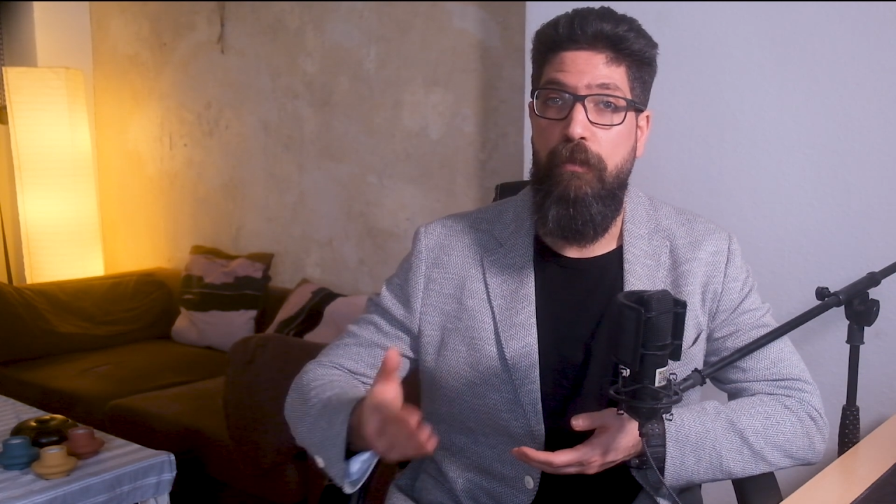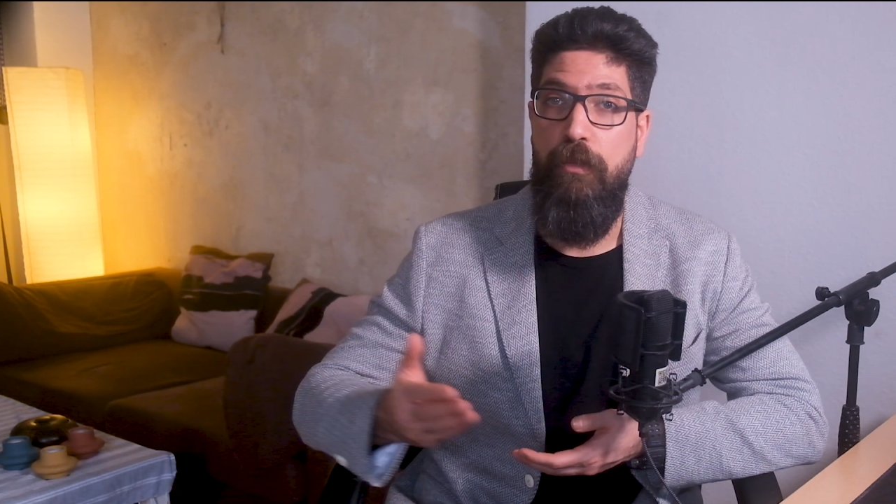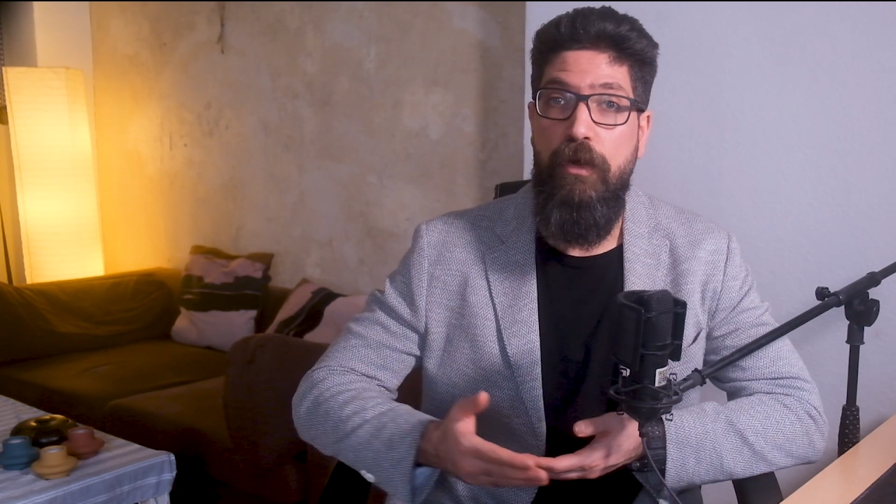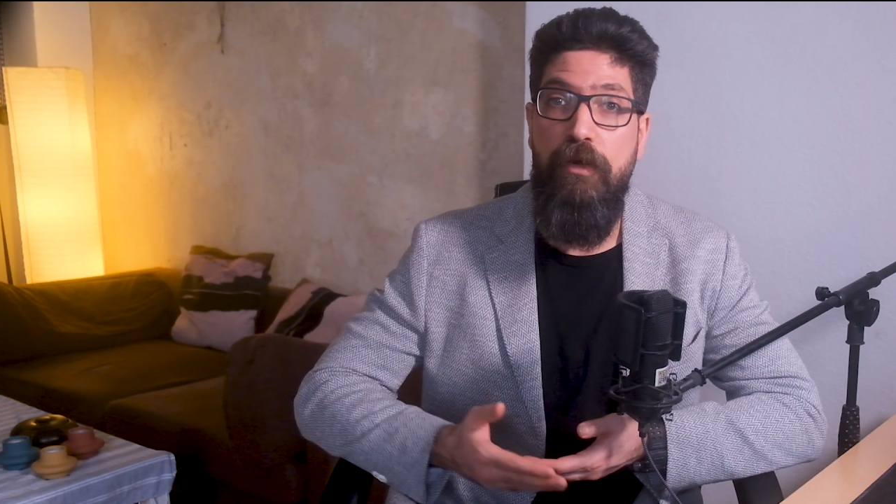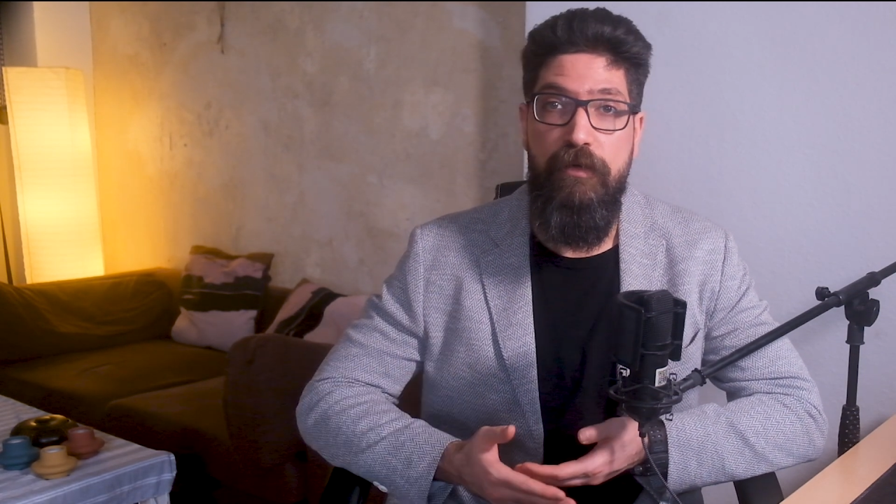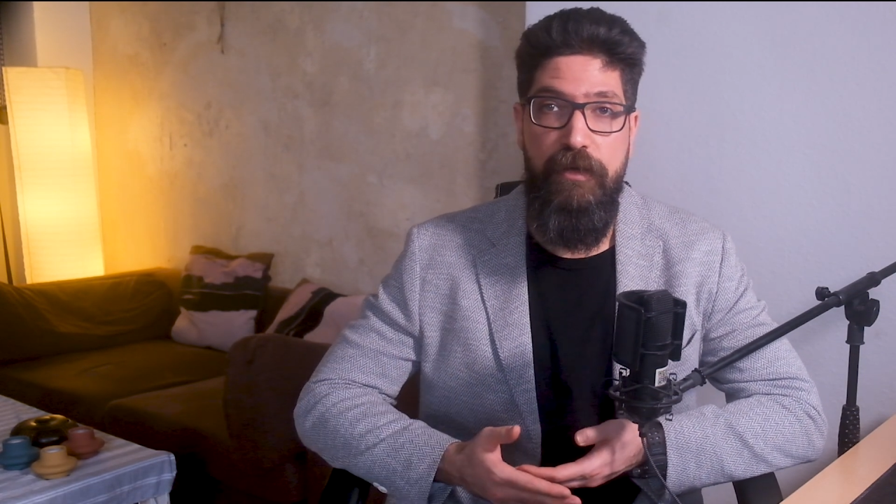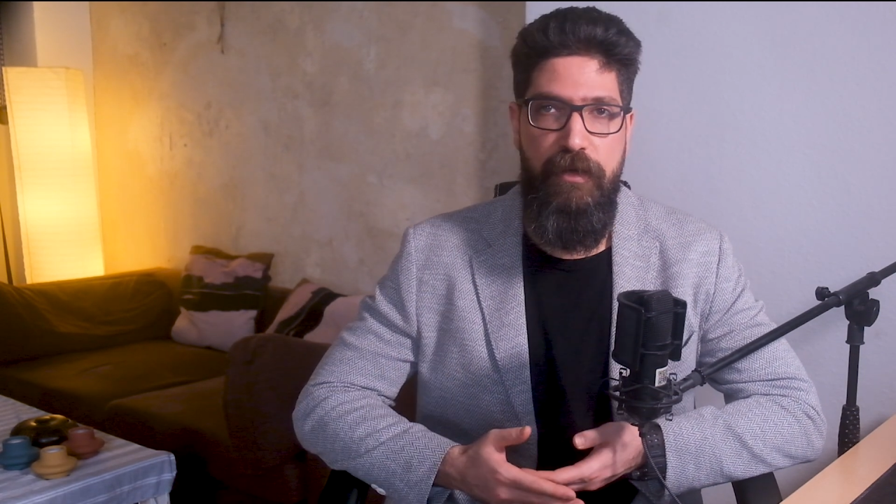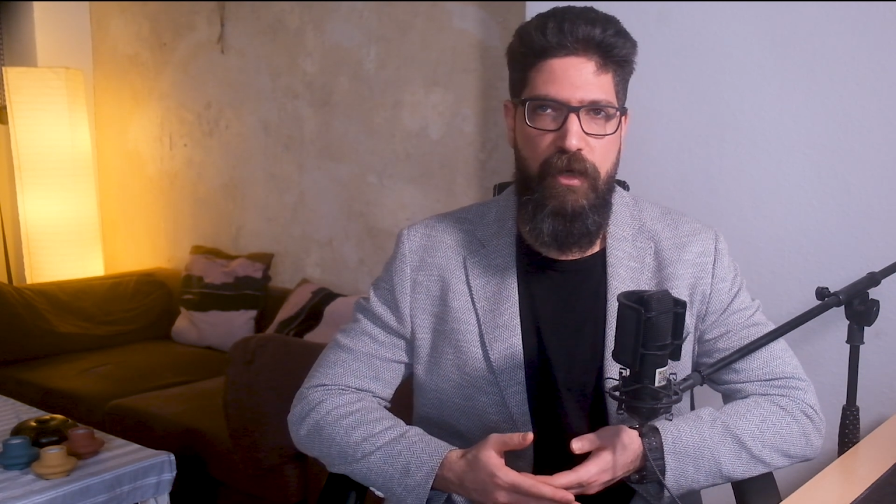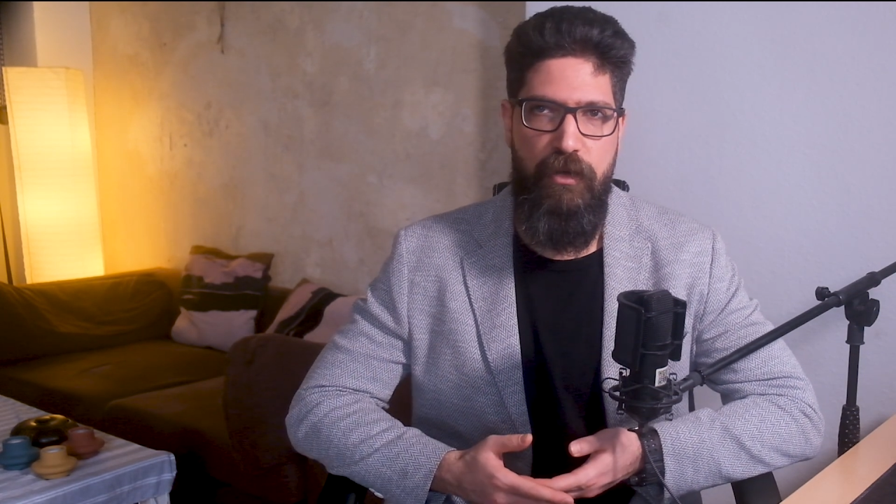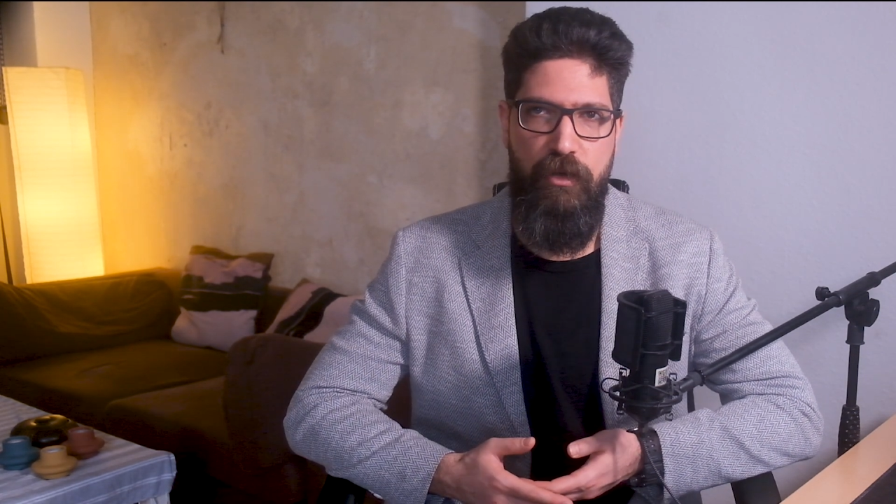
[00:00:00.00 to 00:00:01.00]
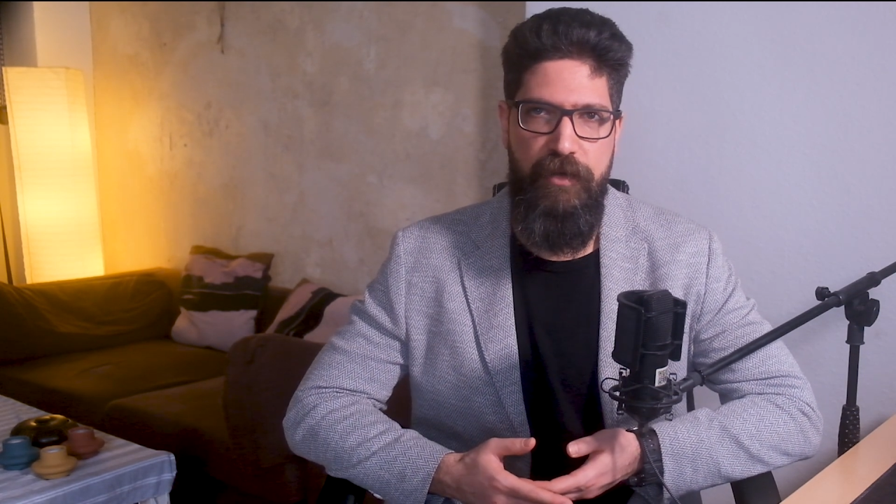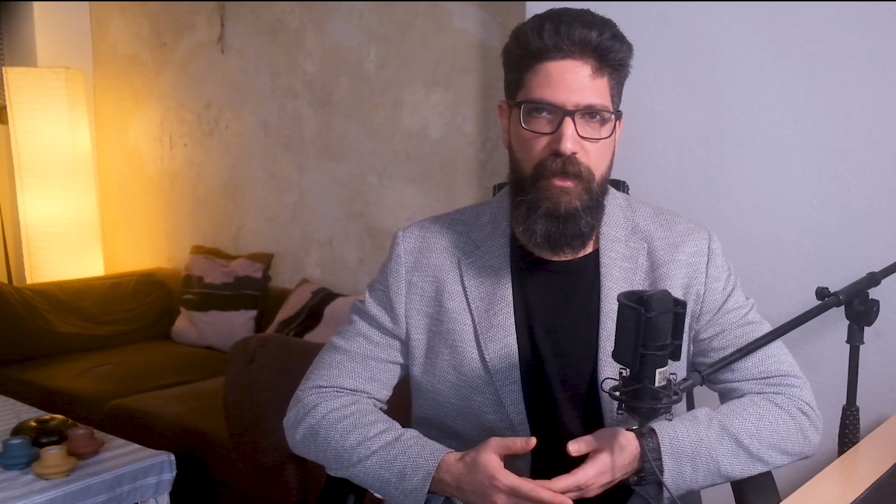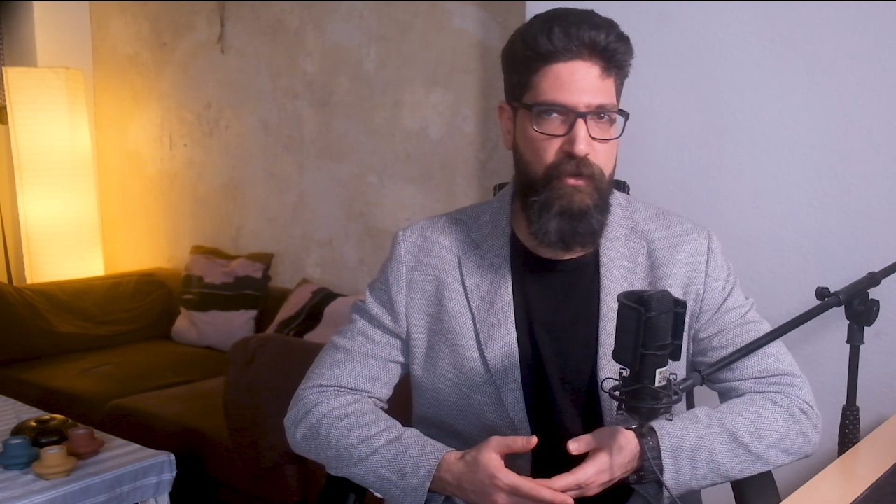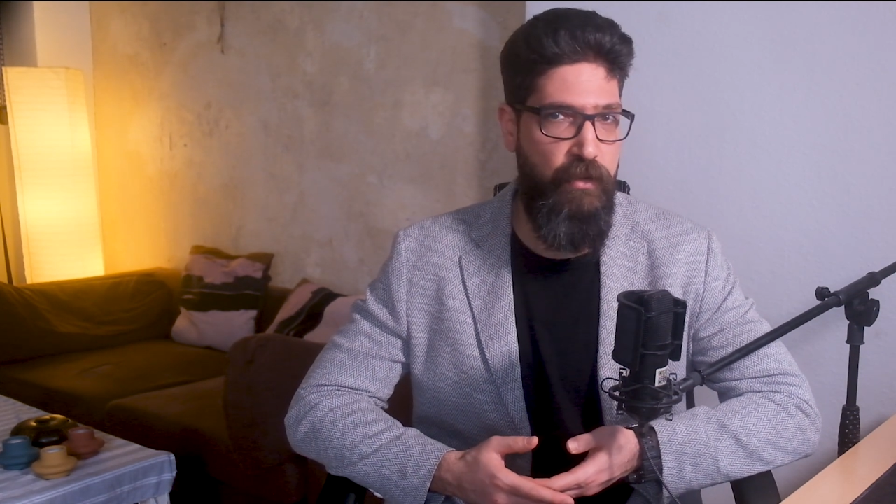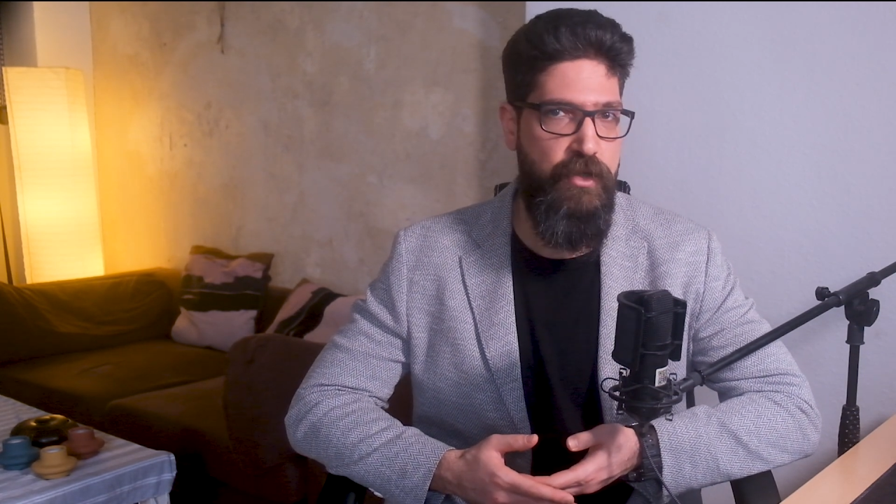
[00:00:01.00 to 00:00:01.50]
burned,
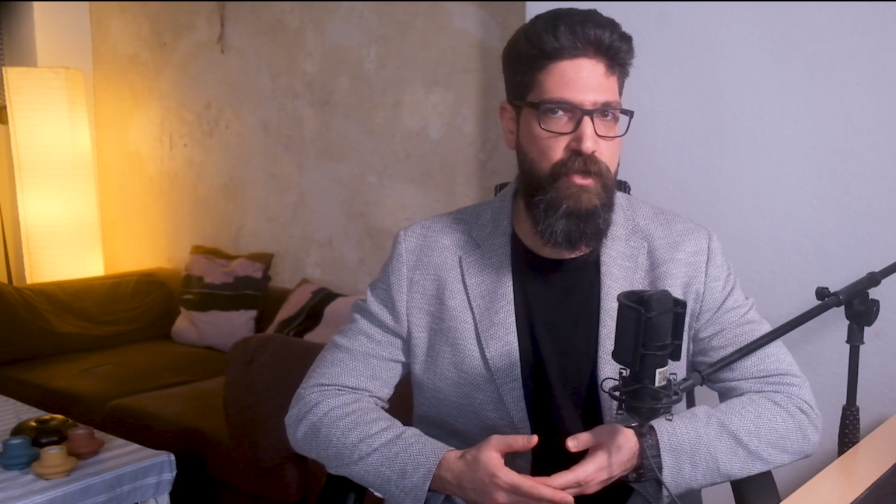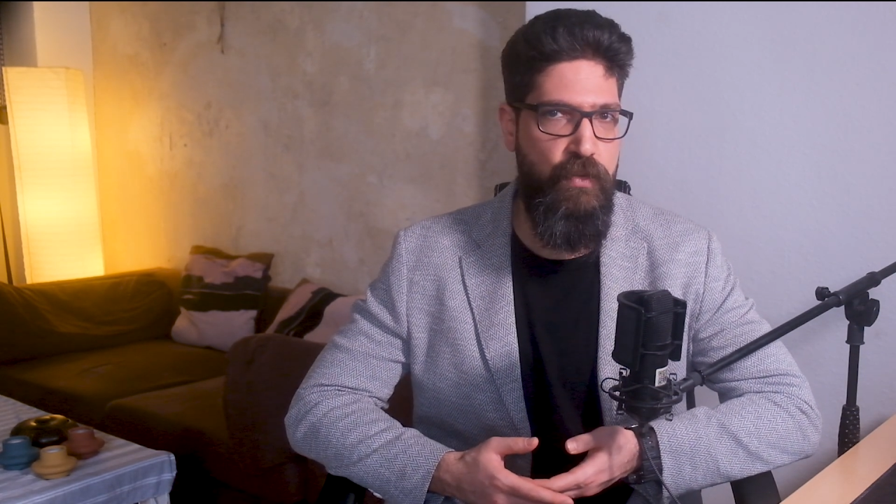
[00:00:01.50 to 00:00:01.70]
according to a